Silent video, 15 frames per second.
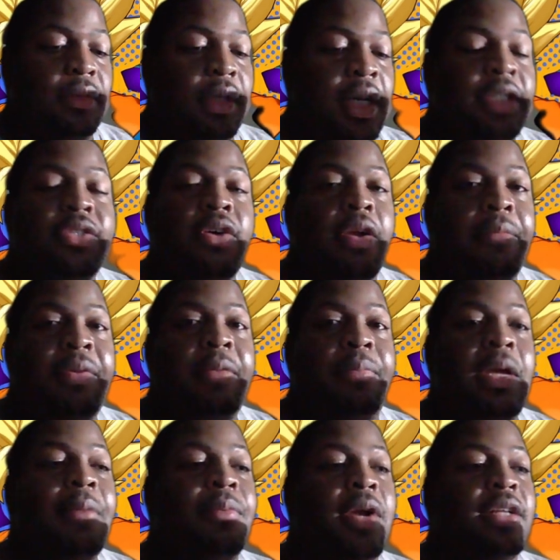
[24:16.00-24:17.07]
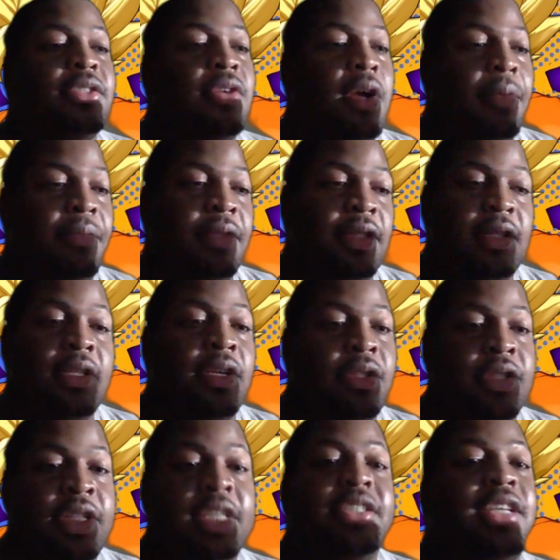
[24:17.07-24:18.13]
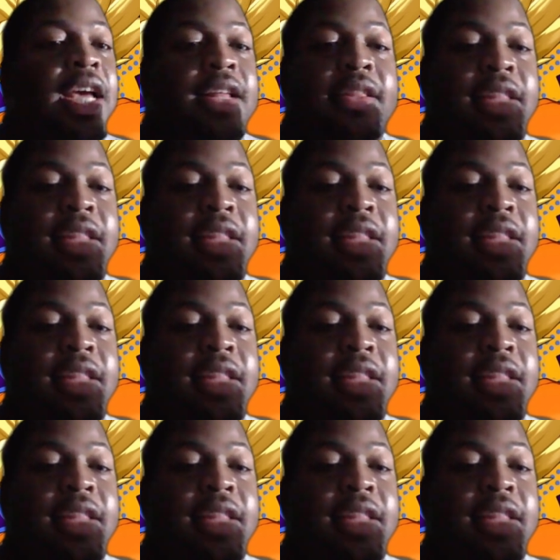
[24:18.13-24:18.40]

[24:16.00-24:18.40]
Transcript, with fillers: it's going to be people that's going to, this game,